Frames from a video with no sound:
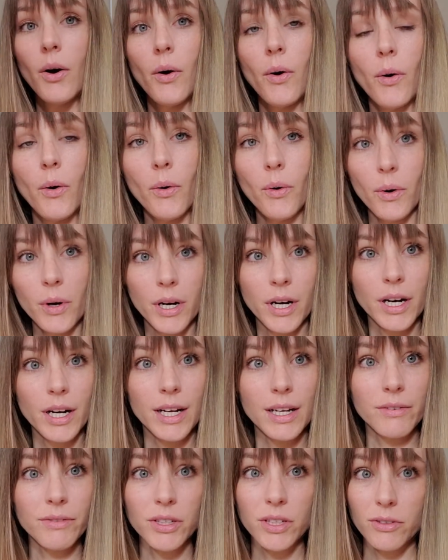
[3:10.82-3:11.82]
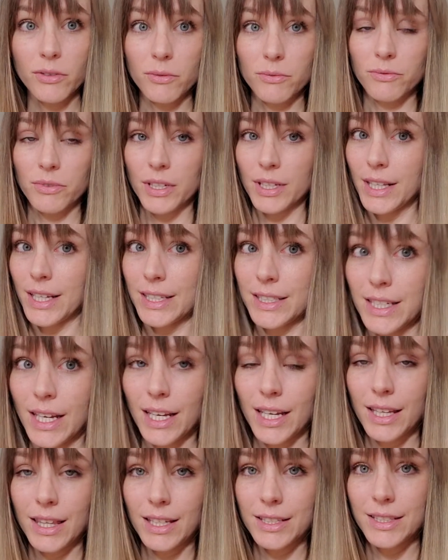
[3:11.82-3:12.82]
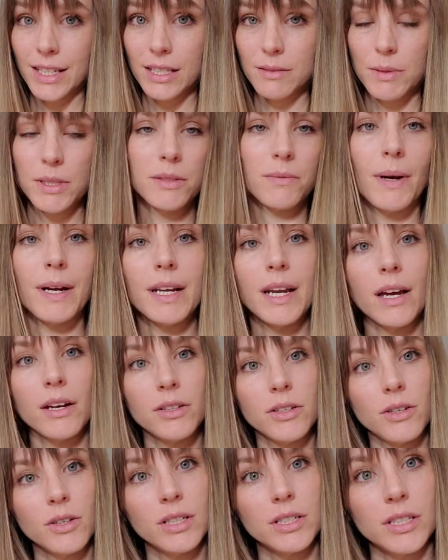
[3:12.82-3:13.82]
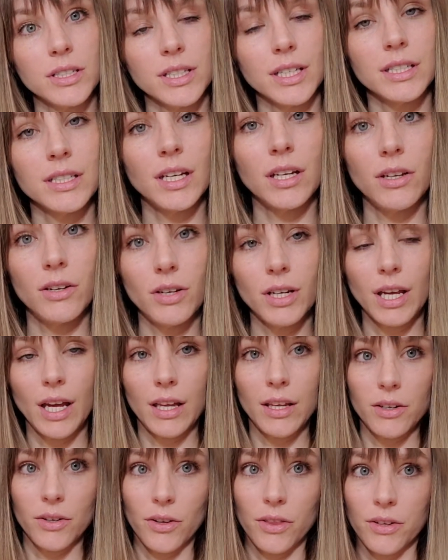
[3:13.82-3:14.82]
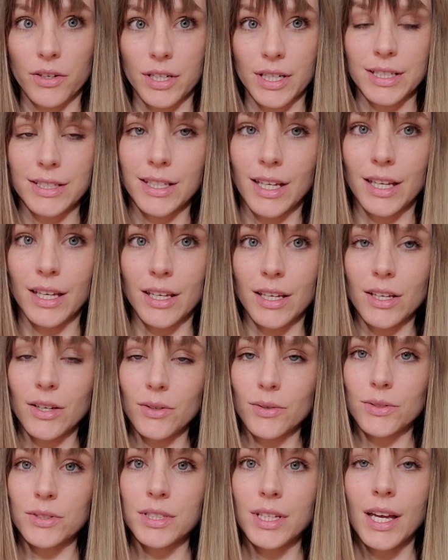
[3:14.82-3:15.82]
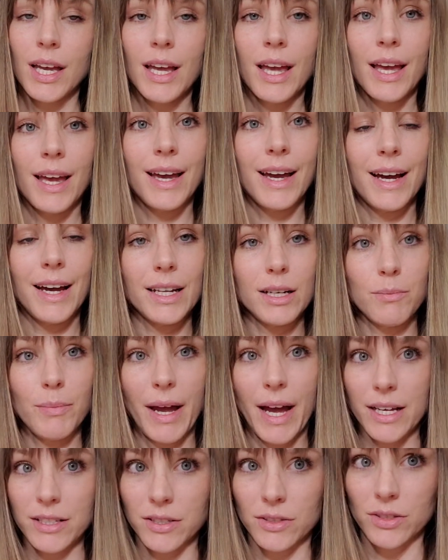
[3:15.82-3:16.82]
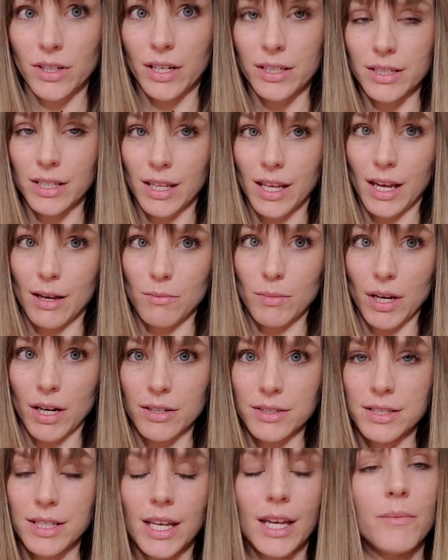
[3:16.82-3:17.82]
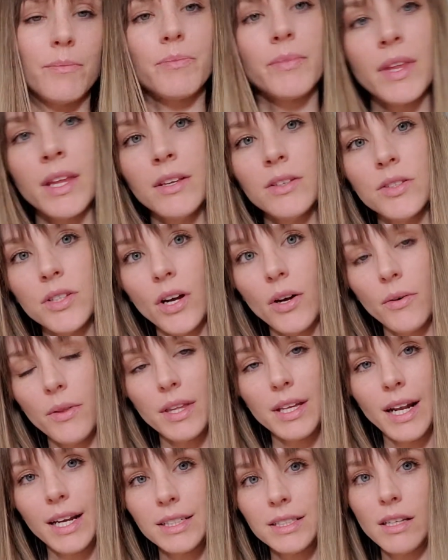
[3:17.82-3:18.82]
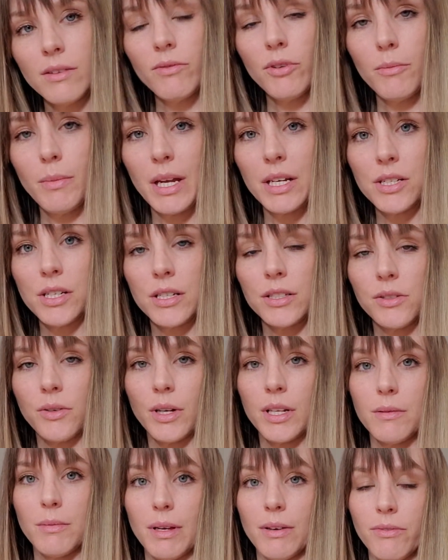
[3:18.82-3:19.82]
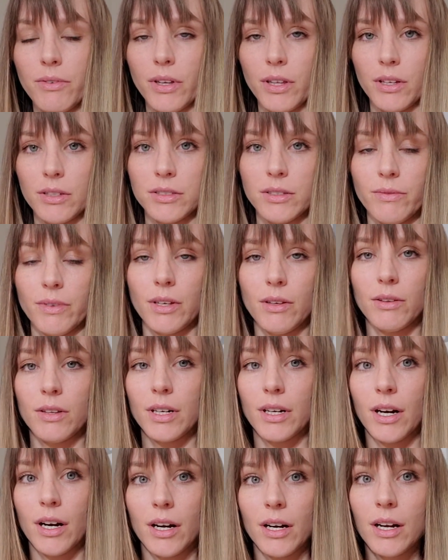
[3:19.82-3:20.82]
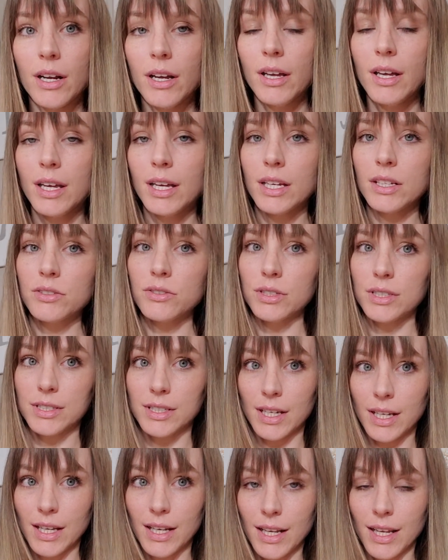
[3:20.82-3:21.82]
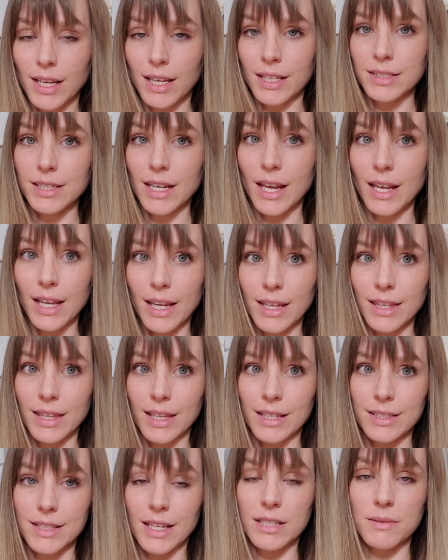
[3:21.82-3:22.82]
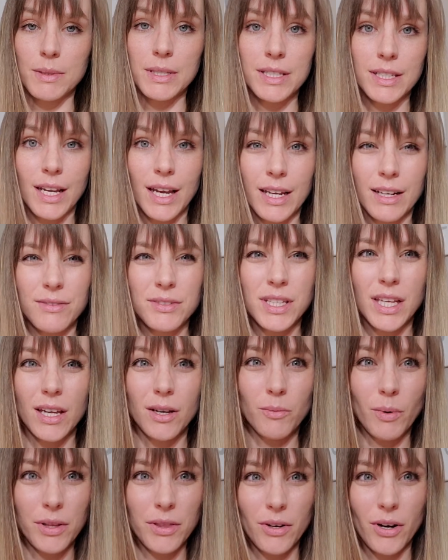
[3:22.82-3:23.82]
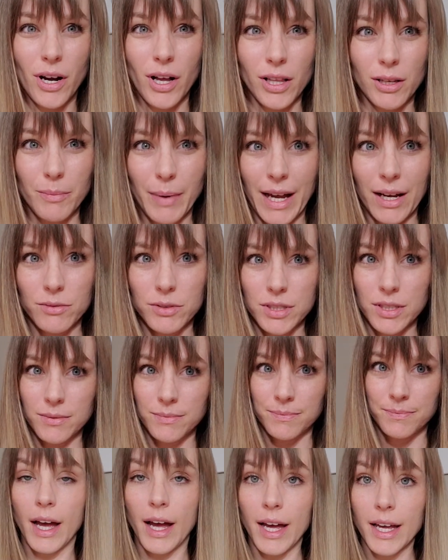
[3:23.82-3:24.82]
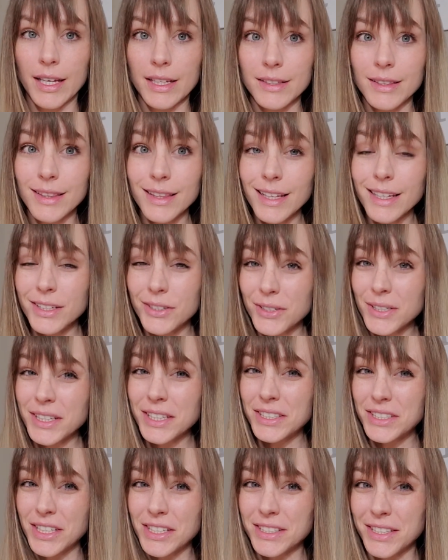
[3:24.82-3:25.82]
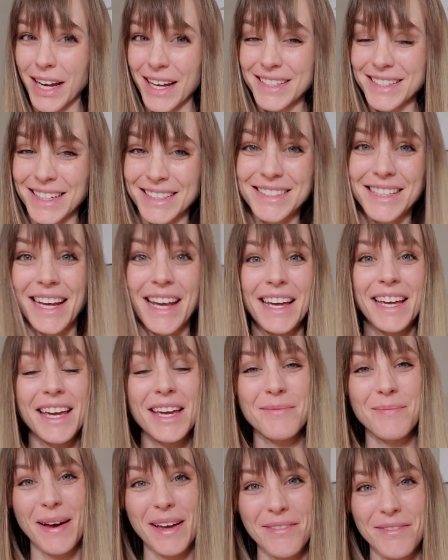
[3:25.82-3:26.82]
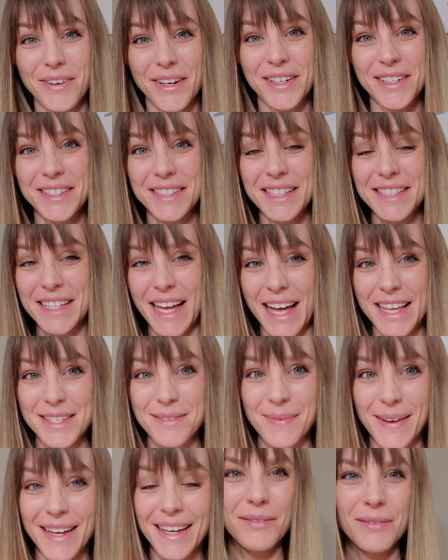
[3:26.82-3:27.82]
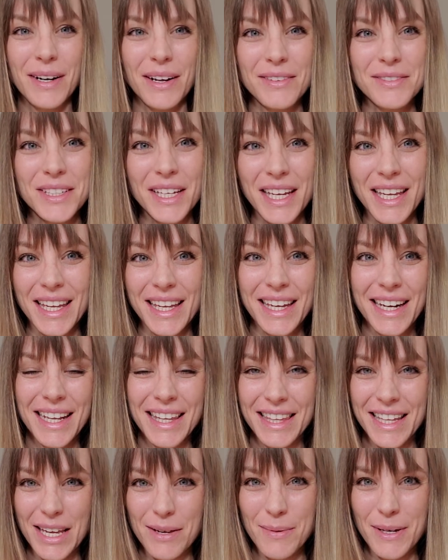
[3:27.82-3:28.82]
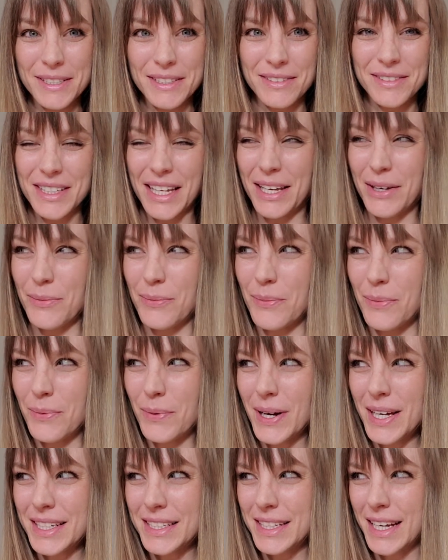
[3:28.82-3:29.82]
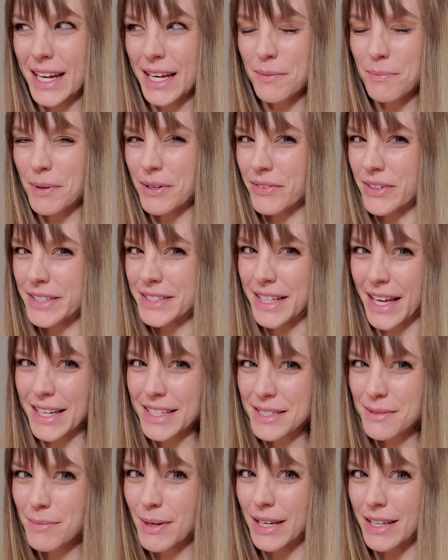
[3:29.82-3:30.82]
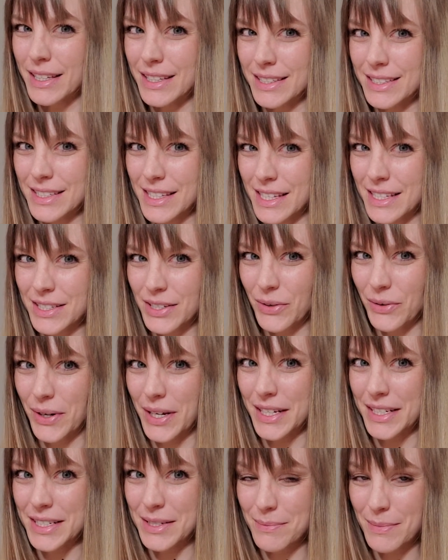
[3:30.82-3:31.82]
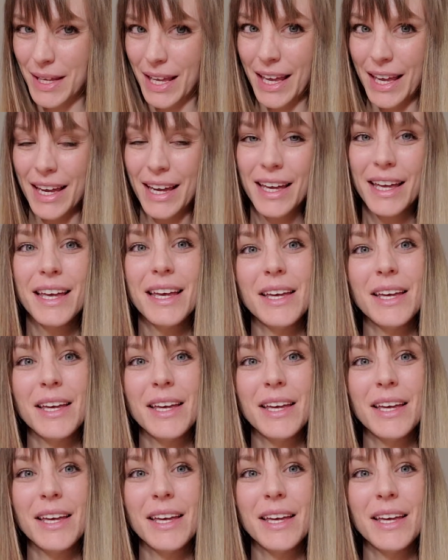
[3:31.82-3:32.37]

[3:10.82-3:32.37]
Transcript: Or if you don't feel like taking the assessments right now, you can just continue to get your 30 CEUs and pass those on to the NBRC. So the next information is going to be for those of you that are interested in taking the assessments and kind of seeing what they're all about. I literally just got done taking my first assessment. When I was looking, getting the emails, I was like, what type of assessment is this going to be?